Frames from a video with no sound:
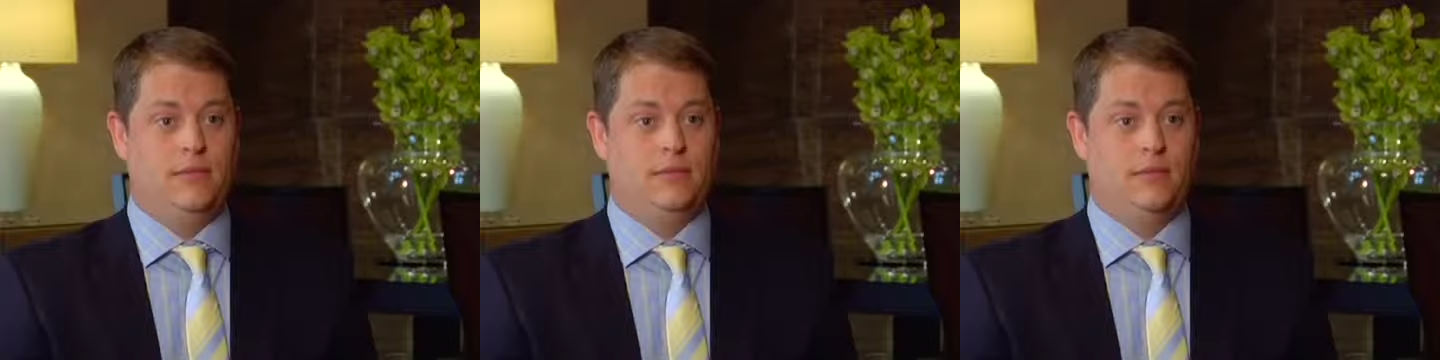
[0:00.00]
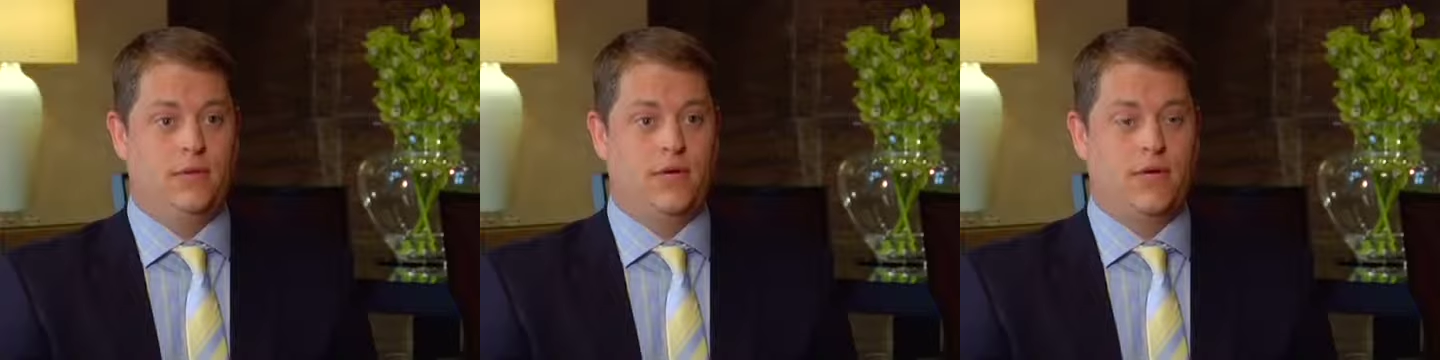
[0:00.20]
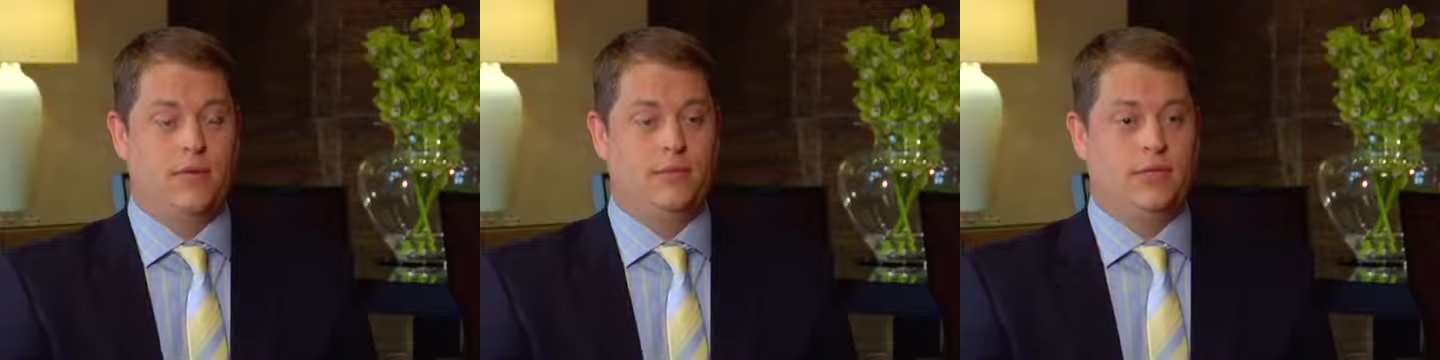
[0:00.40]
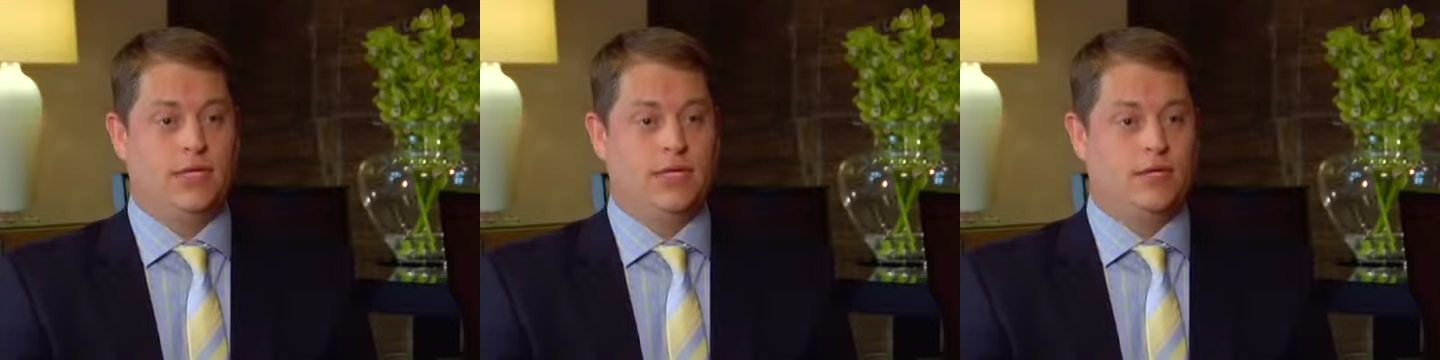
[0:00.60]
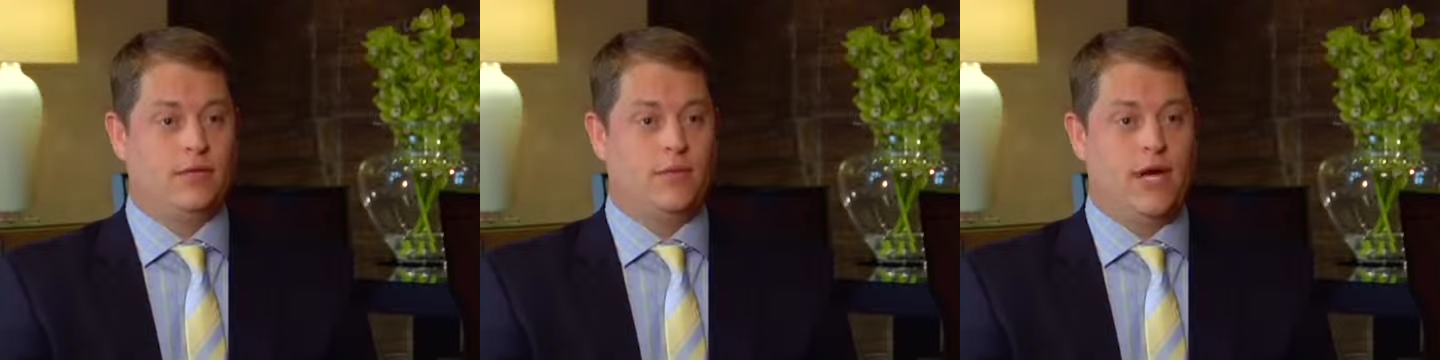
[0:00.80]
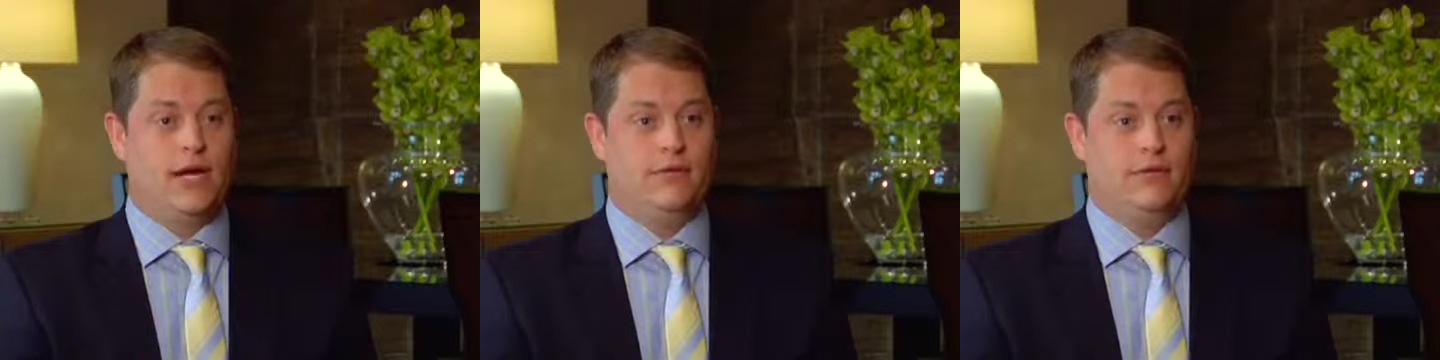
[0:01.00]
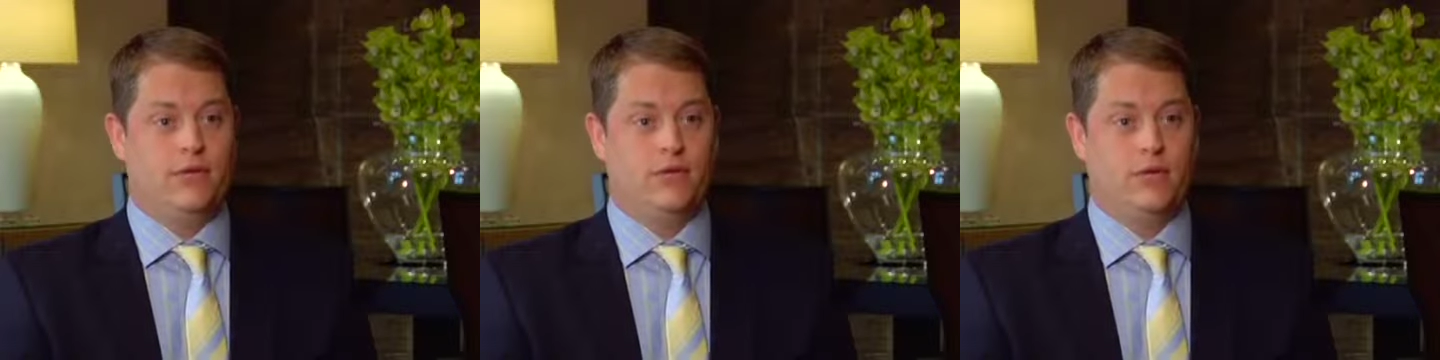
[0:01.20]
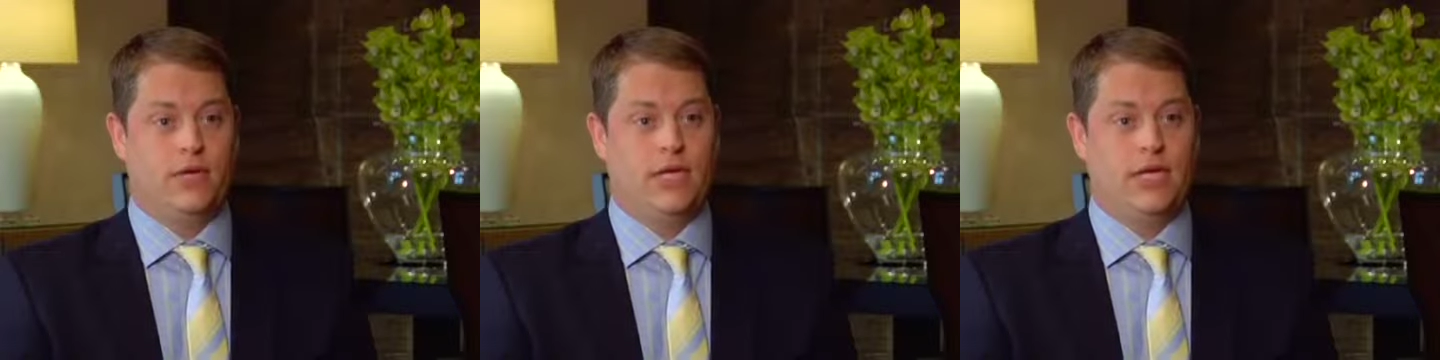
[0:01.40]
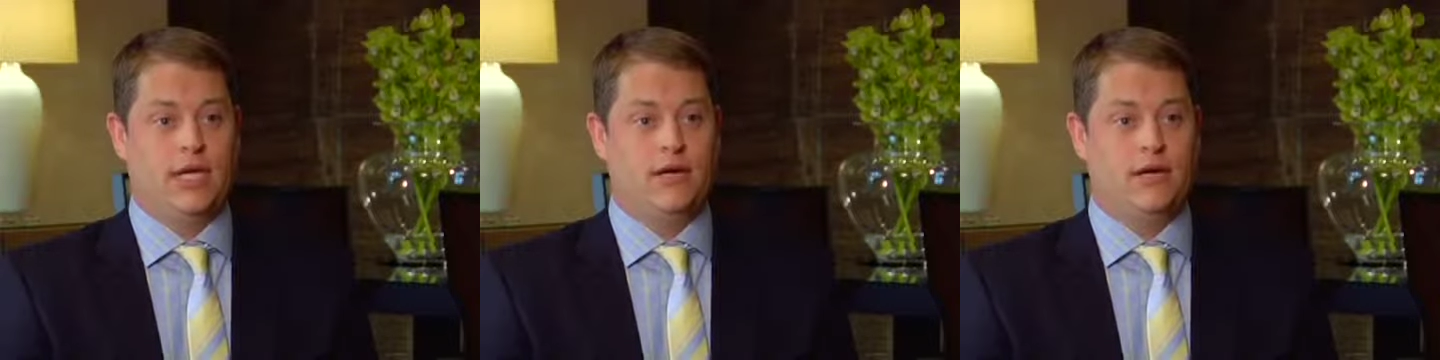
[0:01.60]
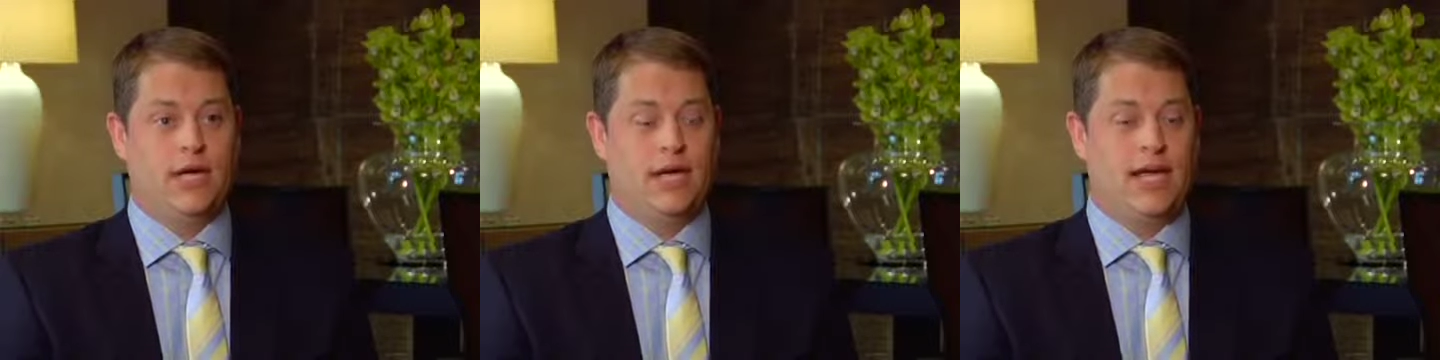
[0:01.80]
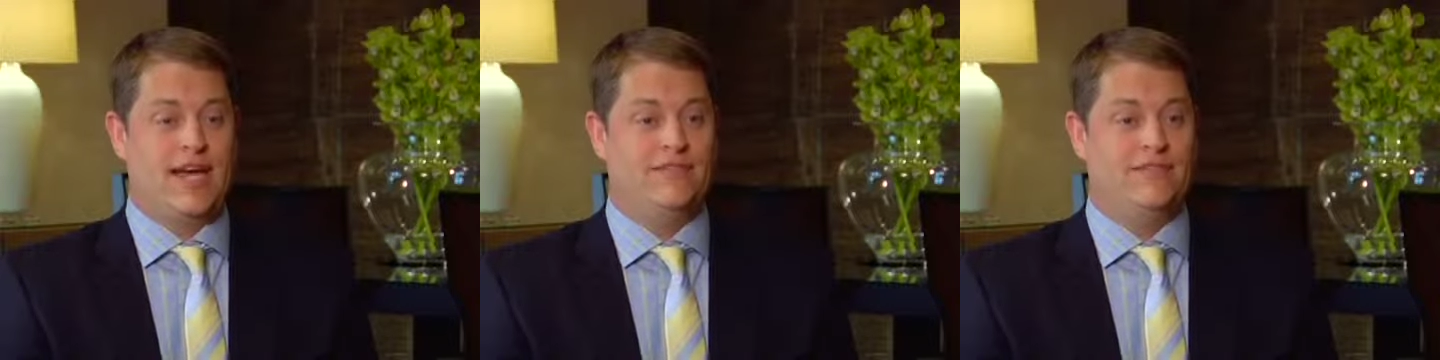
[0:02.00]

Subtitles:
We were able to get the right inventory there and